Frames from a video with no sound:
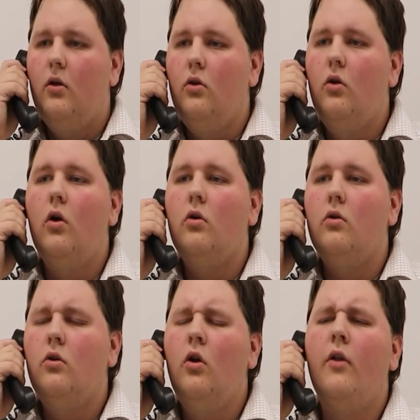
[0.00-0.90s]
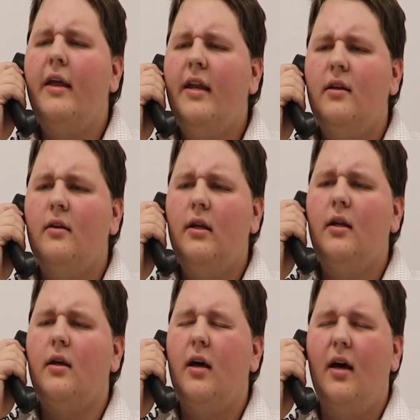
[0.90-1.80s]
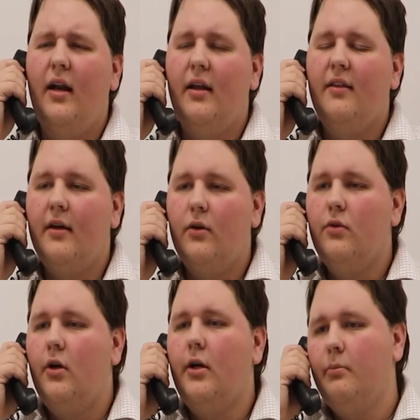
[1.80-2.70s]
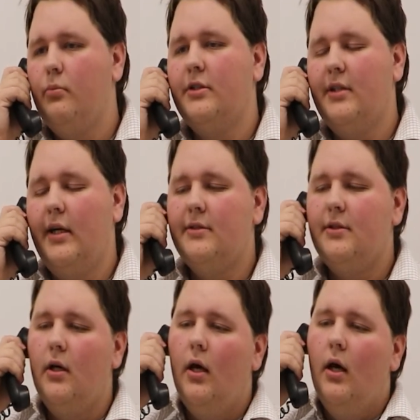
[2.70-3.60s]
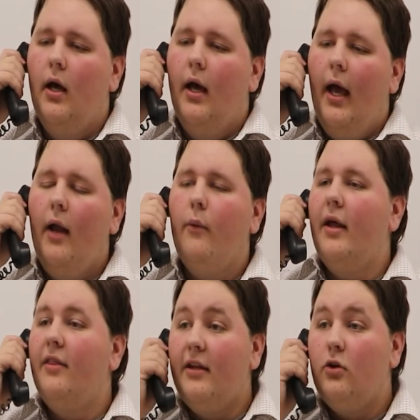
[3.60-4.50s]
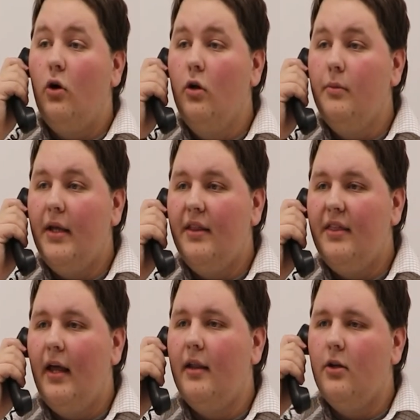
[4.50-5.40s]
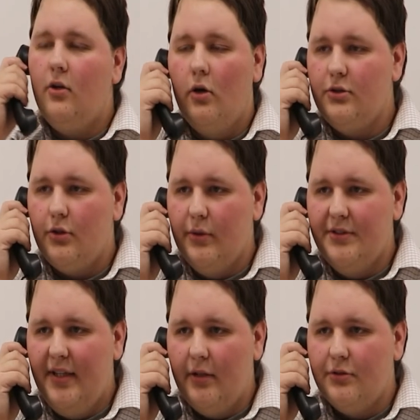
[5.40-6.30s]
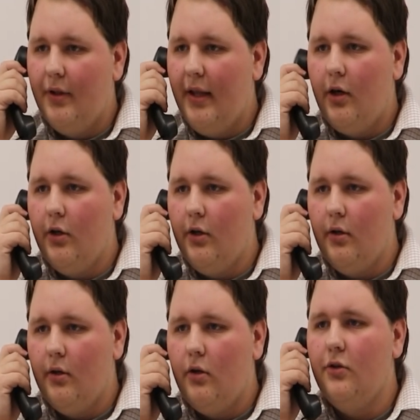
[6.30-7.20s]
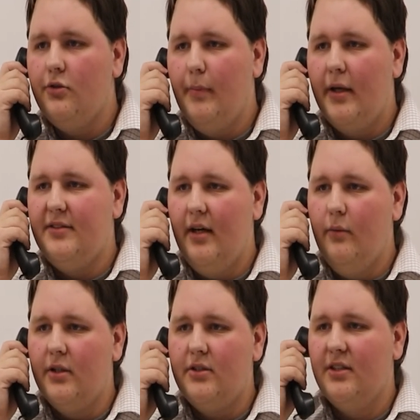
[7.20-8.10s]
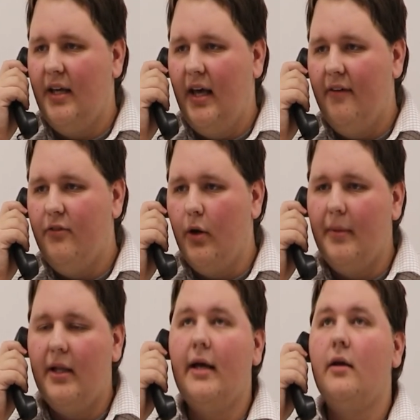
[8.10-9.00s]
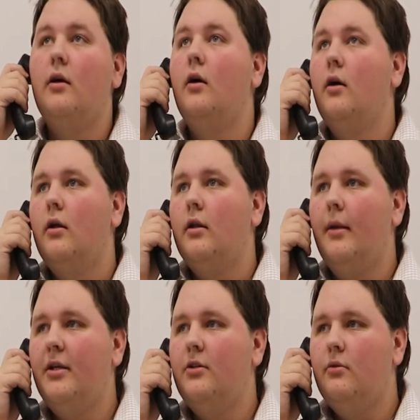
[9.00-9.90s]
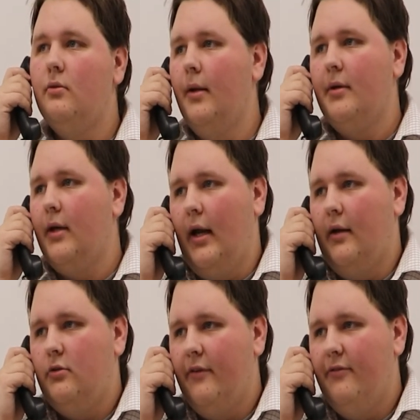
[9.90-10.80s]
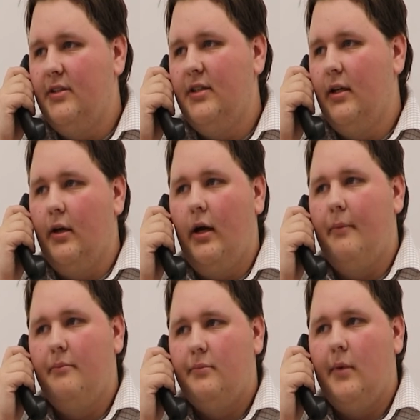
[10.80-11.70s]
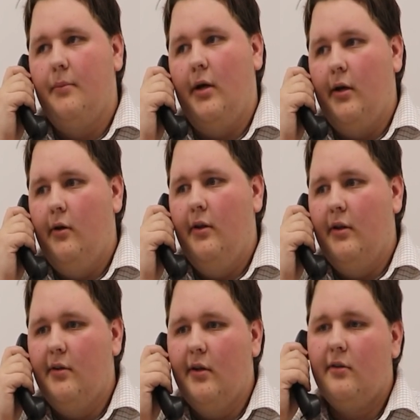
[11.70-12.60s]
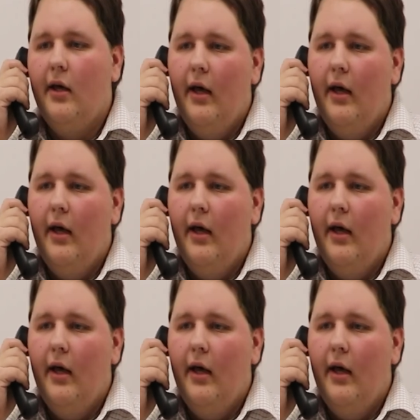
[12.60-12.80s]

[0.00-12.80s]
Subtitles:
No, they didn't need to cut anything. It was already pre-sliced. Anyway, they told me that the toaster was down, so they couldn't toast my sandwich, because they have to. I'll be like, let me, can I try and fix it? You know, I'm kind of good at these things.